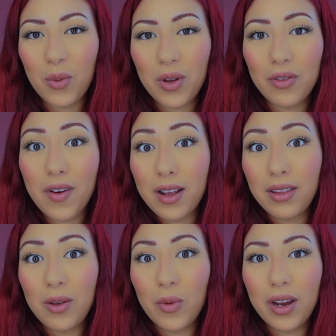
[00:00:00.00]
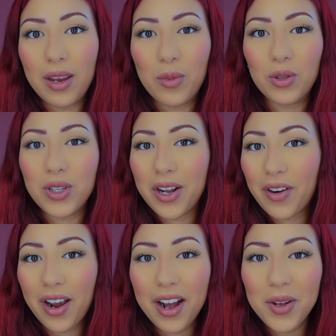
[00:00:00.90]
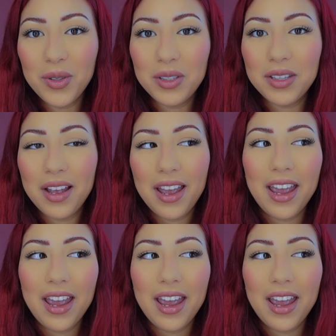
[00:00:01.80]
we finally were able to get our house,